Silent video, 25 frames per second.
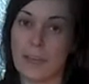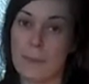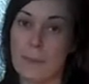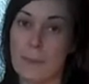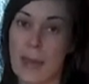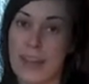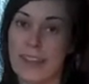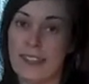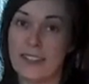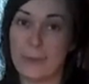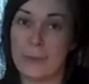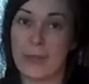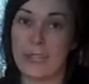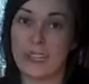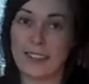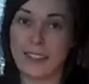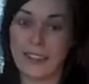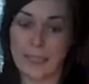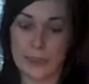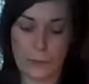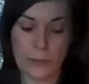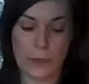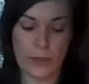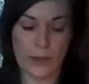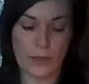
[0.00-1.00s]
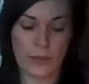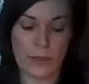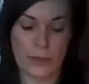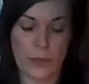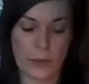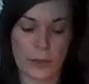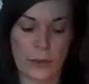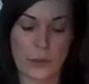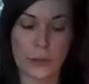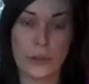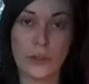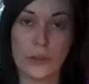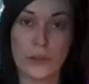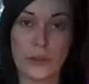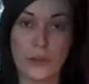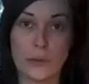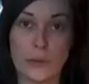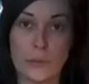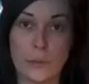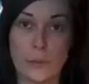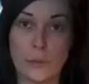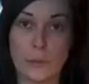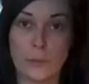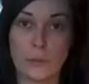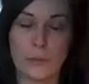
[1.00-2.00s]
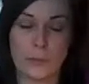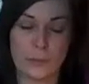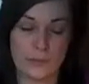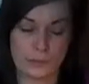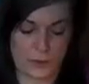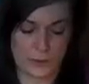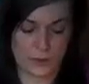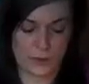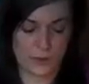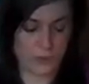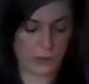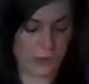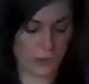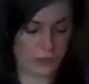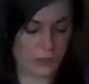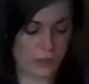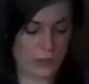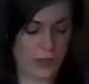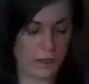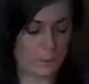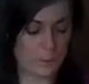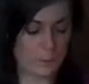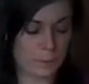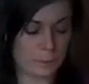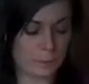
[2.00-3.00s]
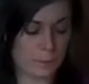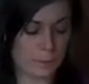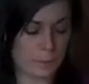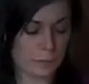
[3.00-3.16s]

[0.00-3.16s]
compatibility with our own structure,